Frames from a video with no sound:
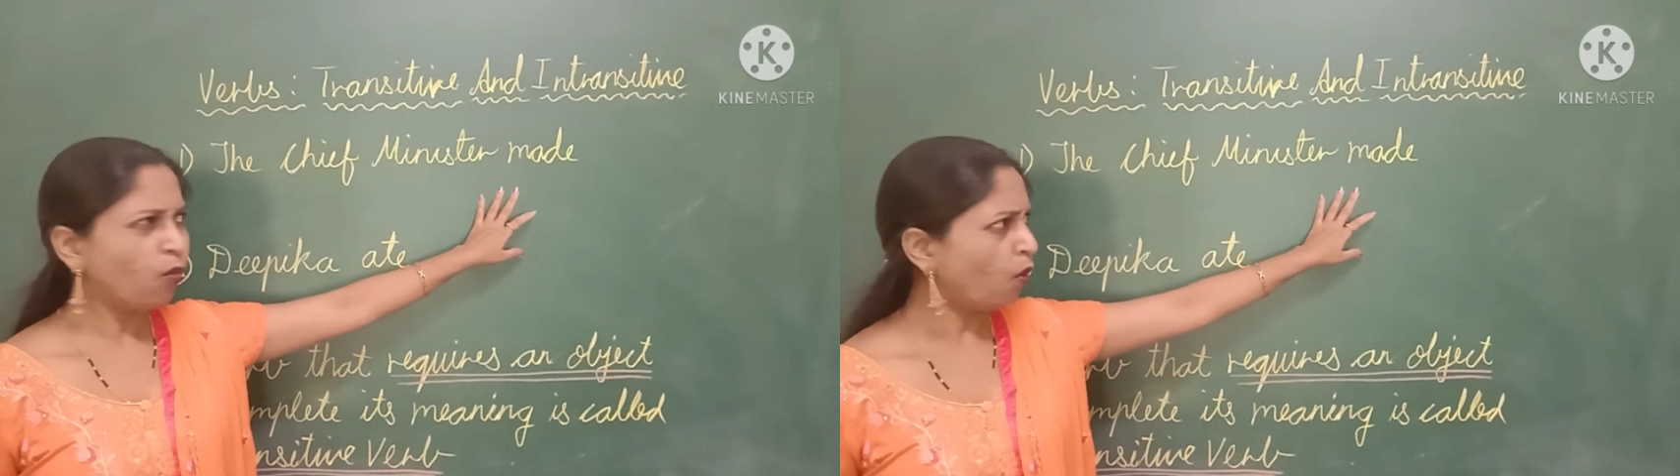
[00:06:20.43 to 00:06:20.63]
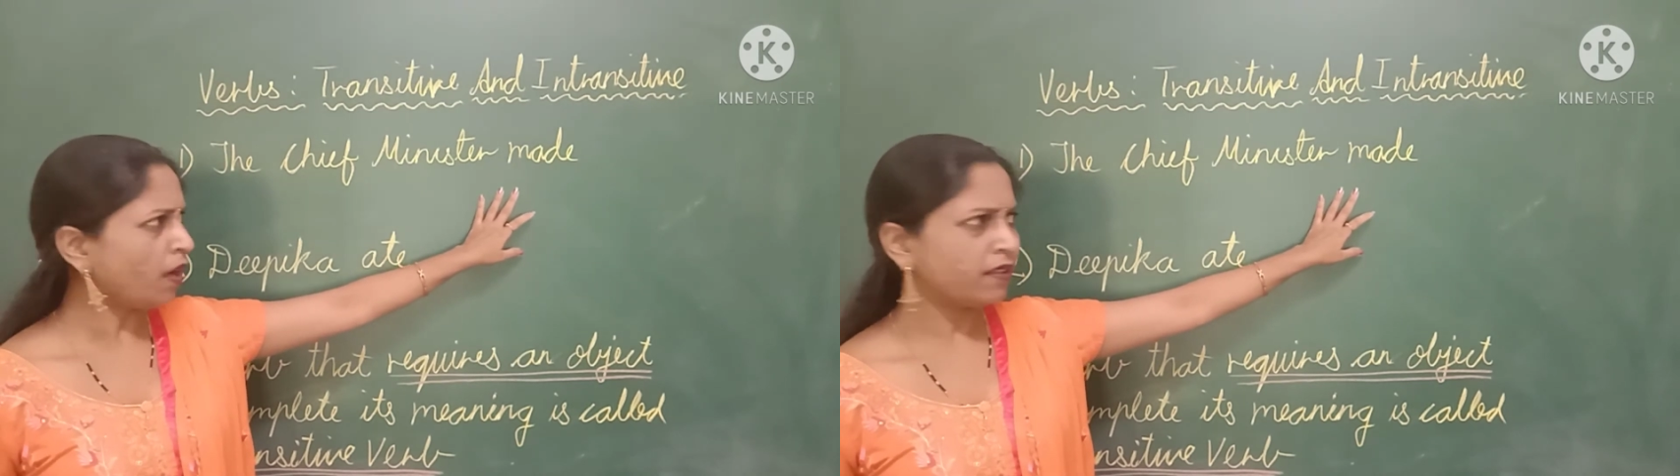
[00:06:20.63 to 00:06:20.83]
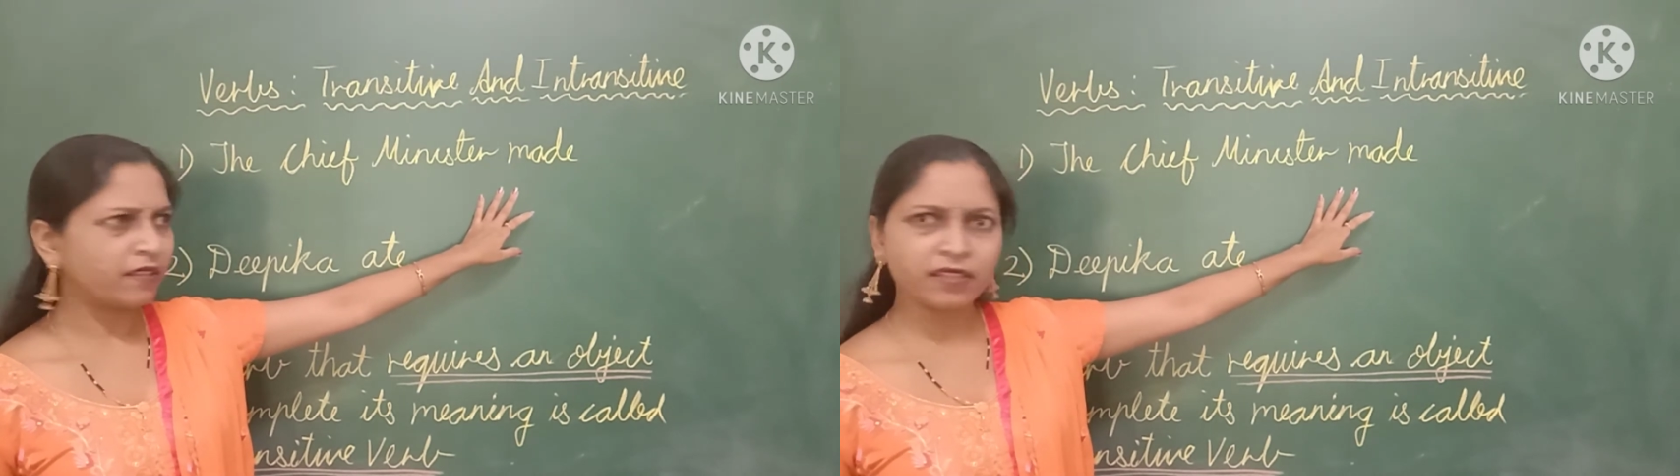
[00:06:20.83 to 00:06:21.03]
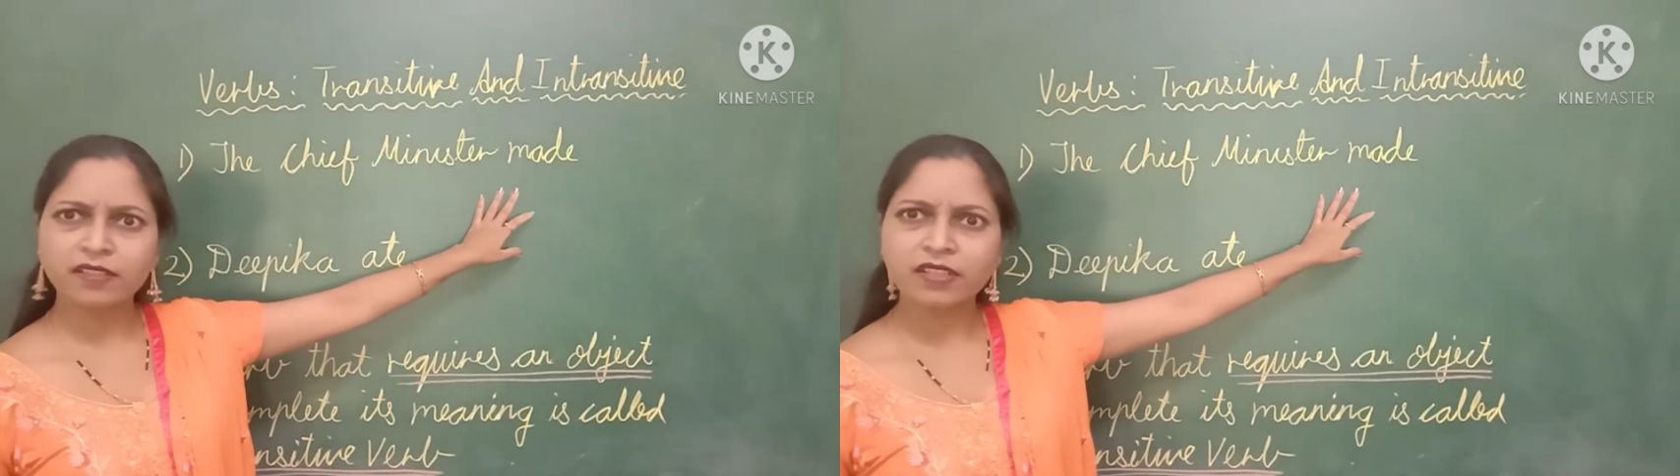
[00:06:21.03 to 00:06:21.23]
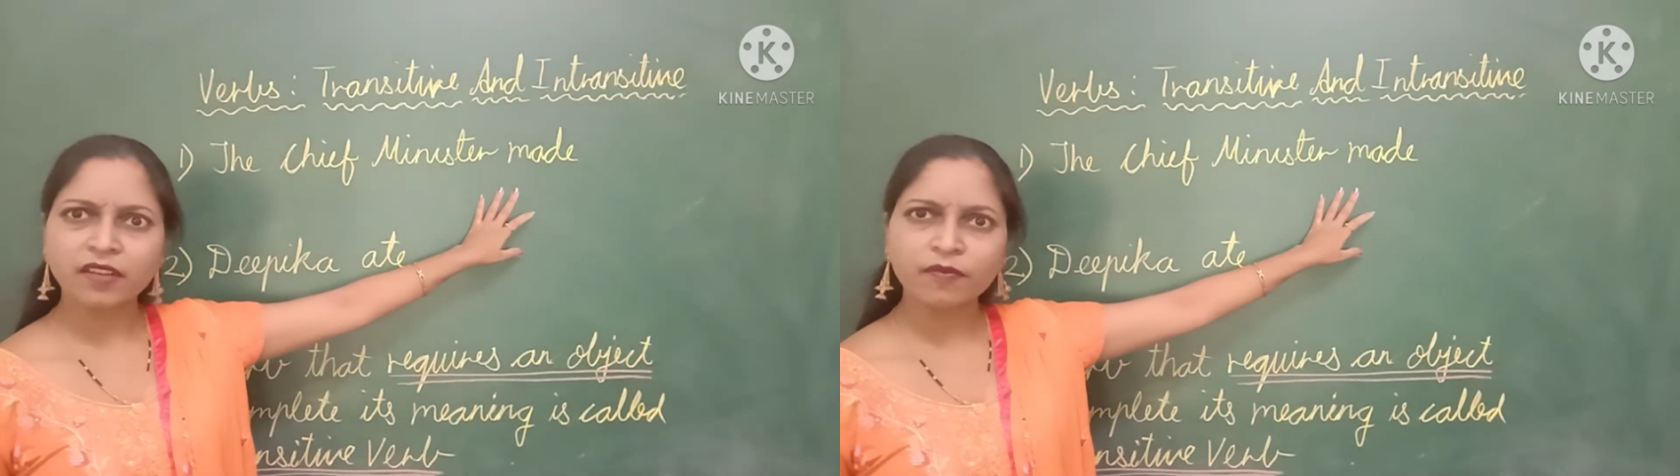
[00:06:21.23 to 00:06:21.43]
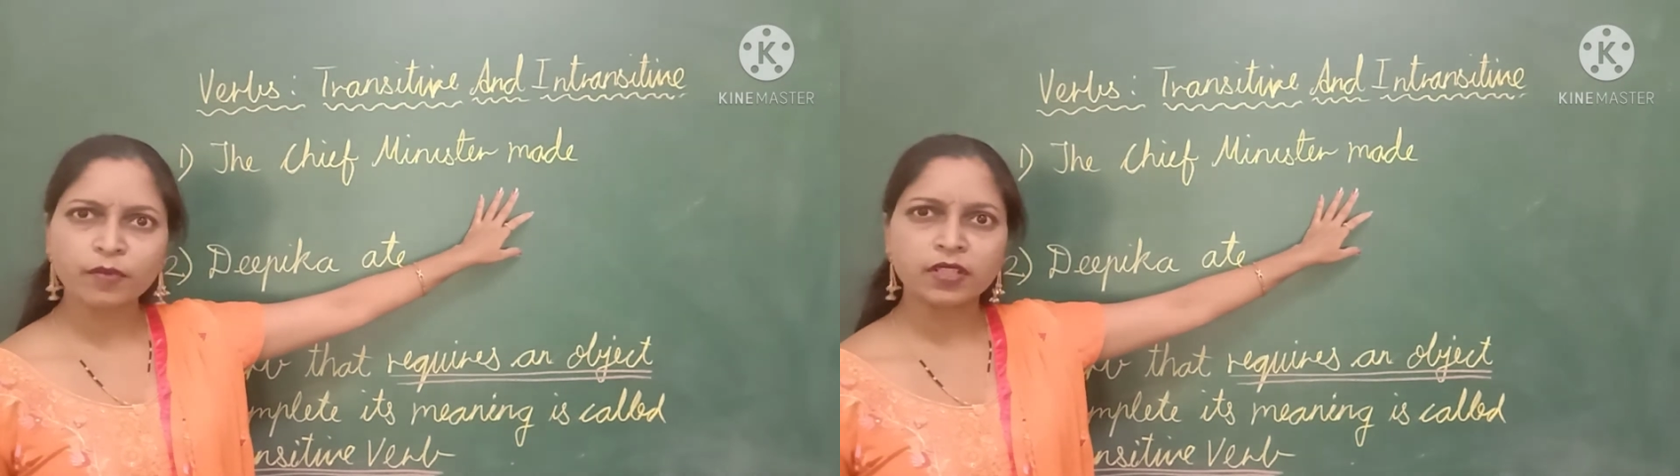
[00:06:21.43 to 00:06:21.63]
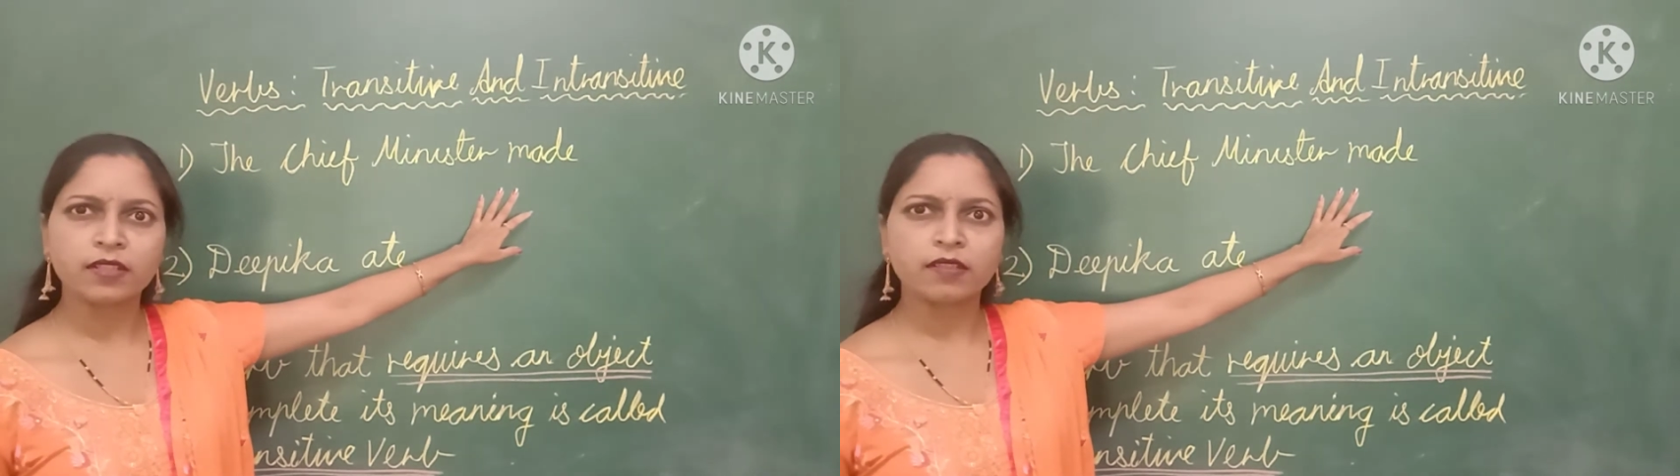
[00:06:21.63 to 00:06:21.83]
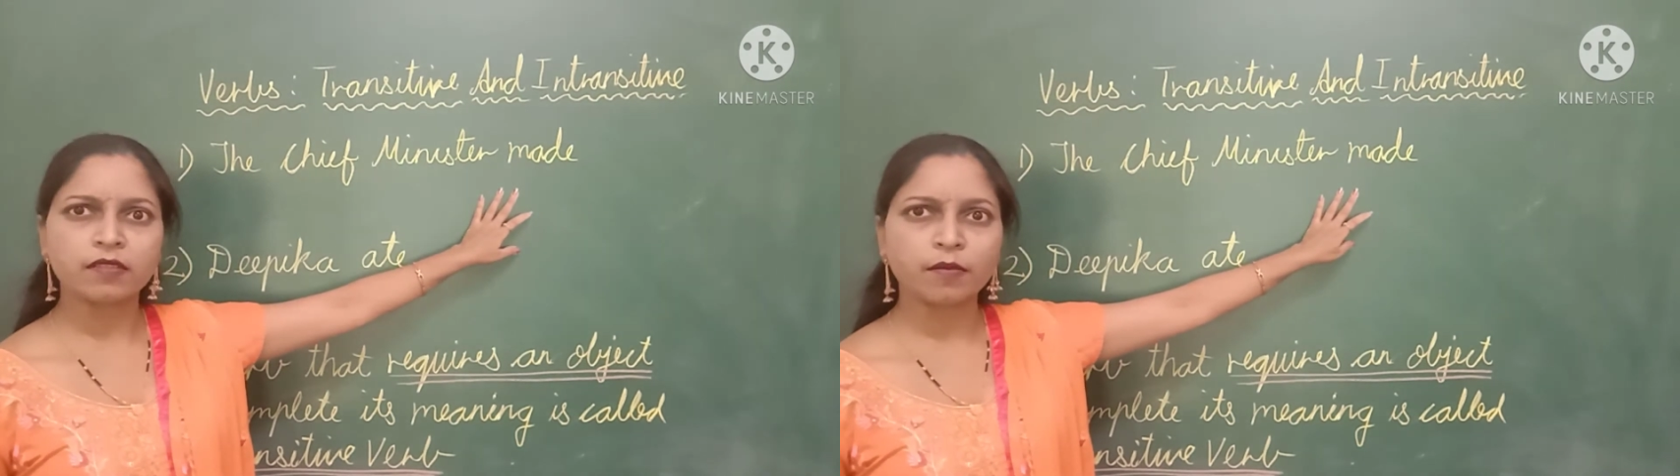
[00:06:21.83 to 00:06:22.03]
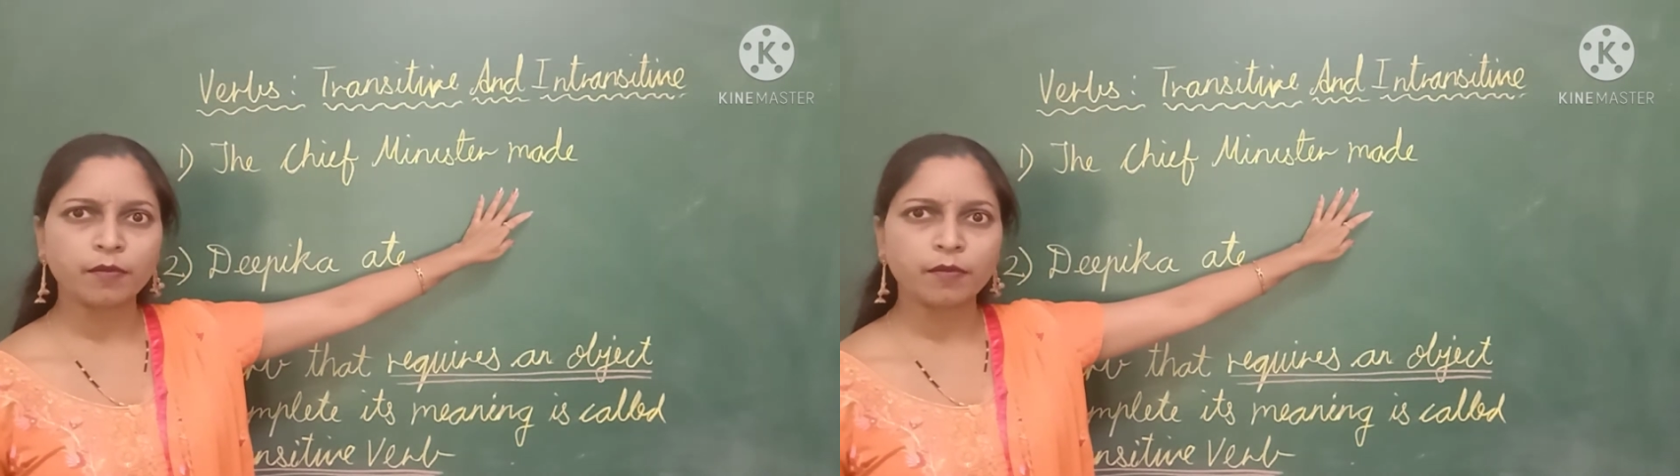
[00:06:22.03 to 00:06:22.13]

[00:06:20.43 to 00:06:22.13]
What did chief minister